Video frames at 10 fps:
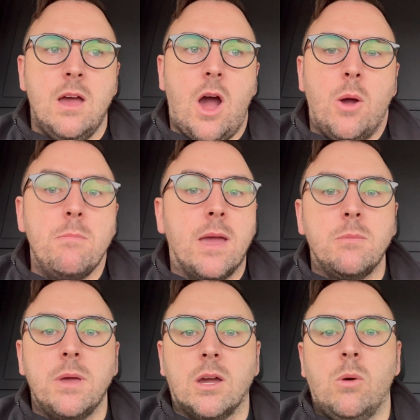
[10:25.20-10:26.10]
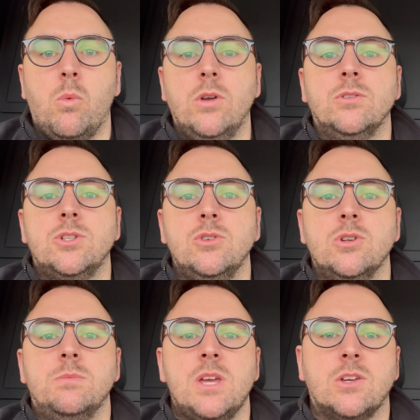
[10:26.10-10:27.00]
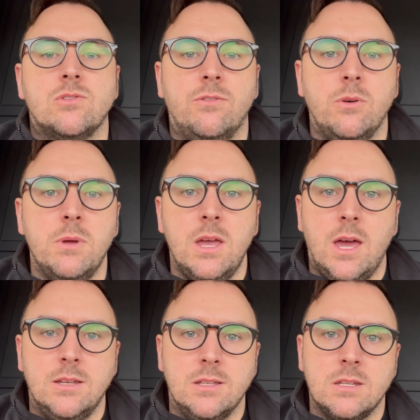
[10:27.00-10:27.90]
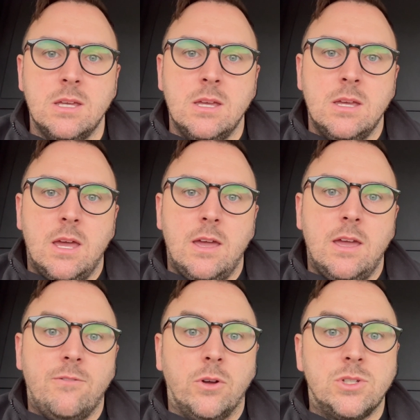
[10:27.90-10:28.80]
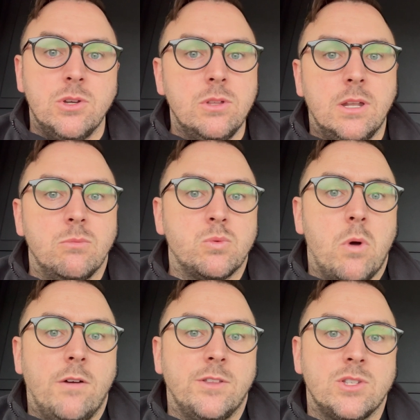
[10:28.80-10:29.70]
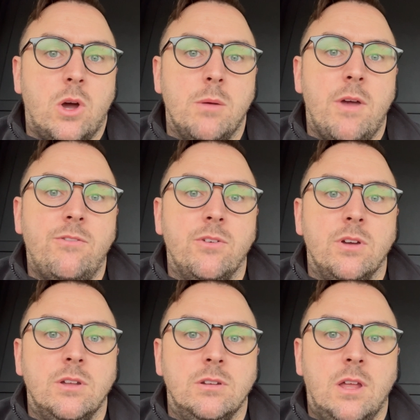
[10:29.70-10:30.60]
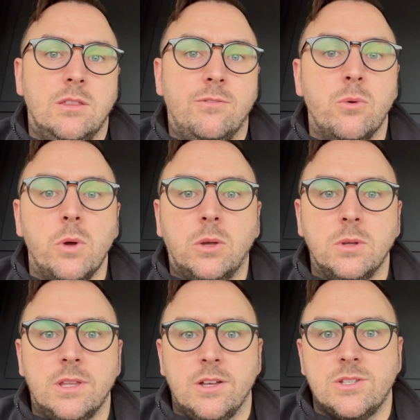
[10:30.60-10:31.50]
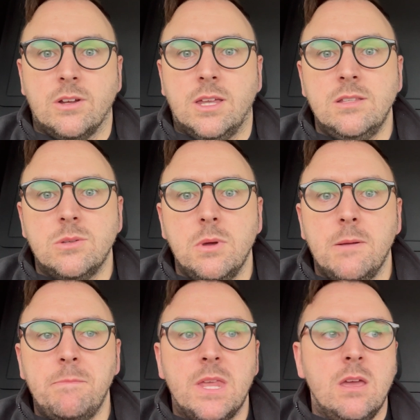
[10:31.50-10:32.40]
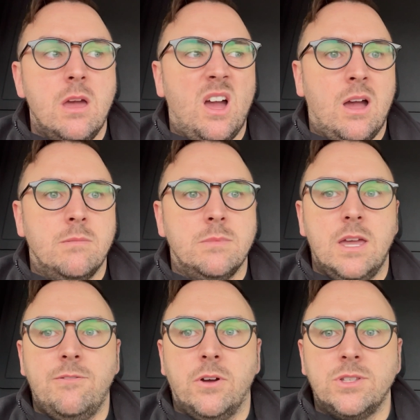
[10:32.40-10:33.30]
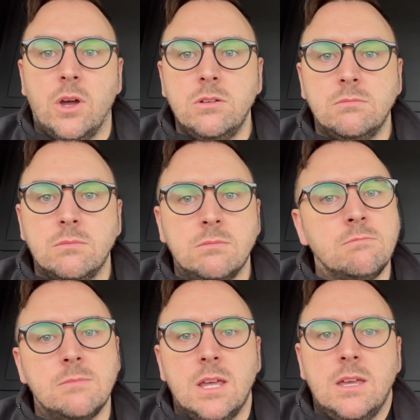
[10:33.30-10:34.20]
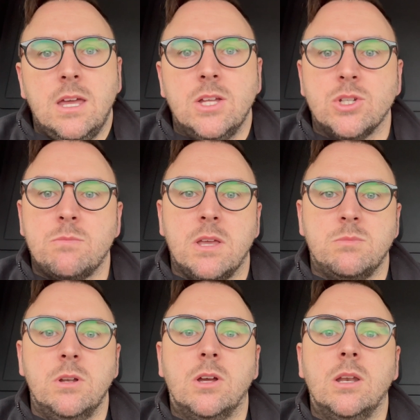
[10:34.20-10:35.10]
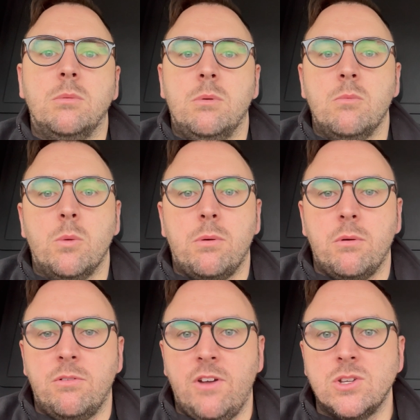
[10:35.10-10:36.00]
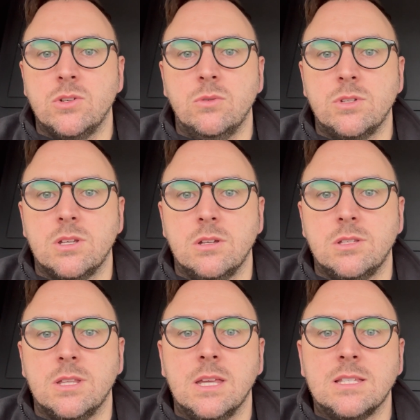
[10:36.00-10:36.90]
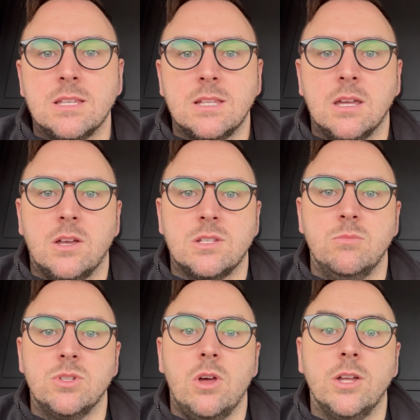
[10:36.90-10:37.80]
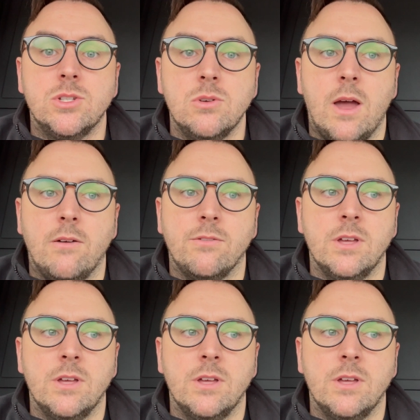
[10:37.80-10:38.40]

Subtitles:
I may pick up 1 or 2 jobs extra from it, and if I do, then it was worth the time, effort, and the 40 quid that I stuck into it. If I don't, it just makes me look a little bit more professional to the existing customers that I do have.